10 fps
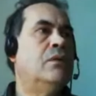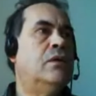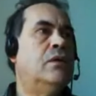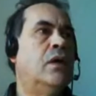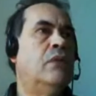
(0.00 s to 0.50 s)

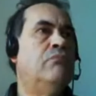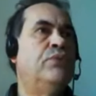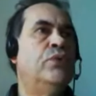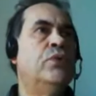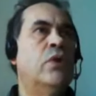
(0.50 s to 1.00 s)
uh, a
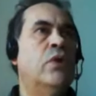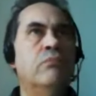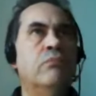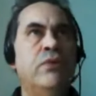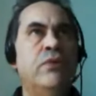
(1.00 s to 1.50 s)

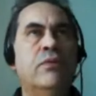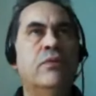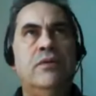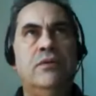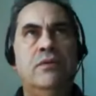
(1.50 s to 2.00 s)

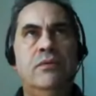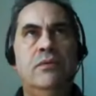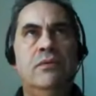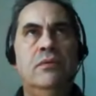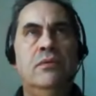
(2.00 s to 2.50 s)
bureaucrat
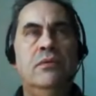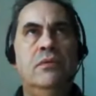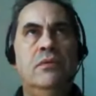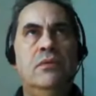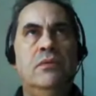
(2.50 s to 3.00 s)

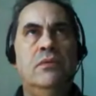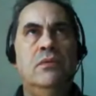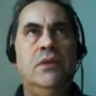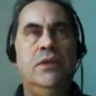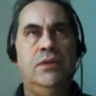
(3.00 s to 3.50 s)

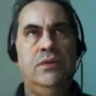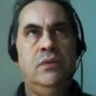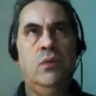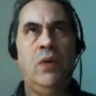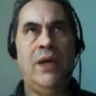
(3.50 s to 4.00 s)

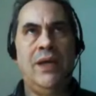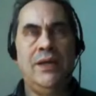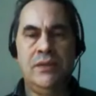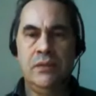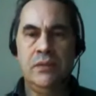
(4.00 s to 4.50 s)
is
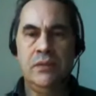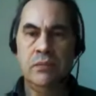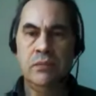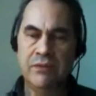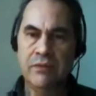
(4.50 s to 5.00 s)
wise
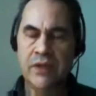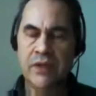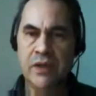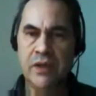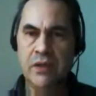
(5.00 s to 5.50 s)
within a
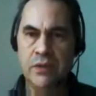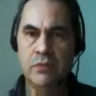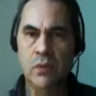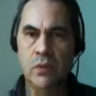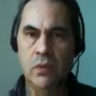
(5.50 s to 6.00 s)
very kind of
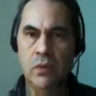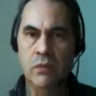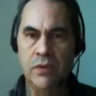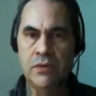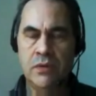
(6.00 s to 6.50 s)

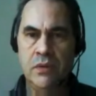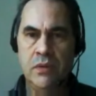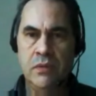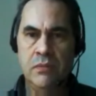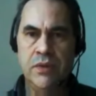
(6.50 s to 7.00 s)
small box.
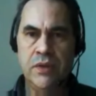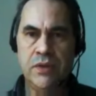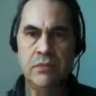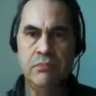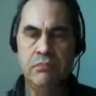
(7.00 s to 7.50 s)

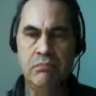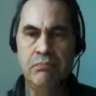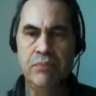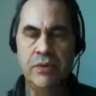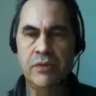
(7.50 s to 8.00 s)
But is a
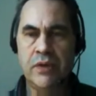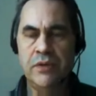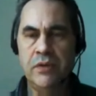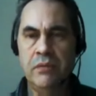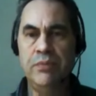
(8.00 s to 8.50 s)

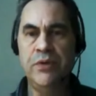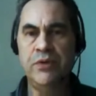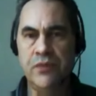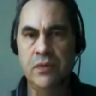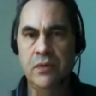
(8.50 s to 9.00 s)
bureaucrat
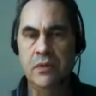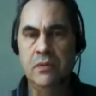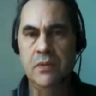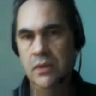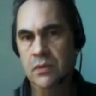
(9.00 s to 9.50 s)
beautiful?
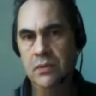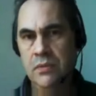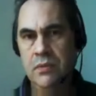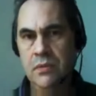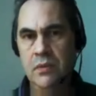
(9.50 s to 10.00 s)
No,
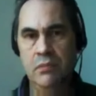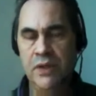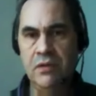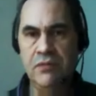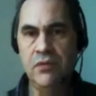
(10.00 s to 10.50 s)
no.
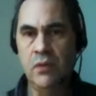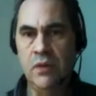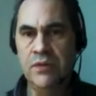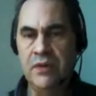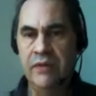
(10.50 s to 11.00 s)
But
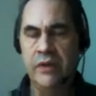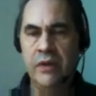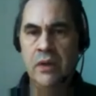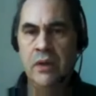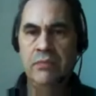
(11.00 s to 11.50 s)
default,
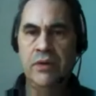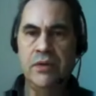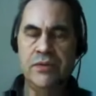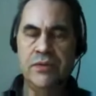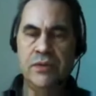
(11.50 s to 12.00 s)
never,
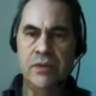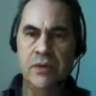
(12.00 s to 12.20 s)
because yeah.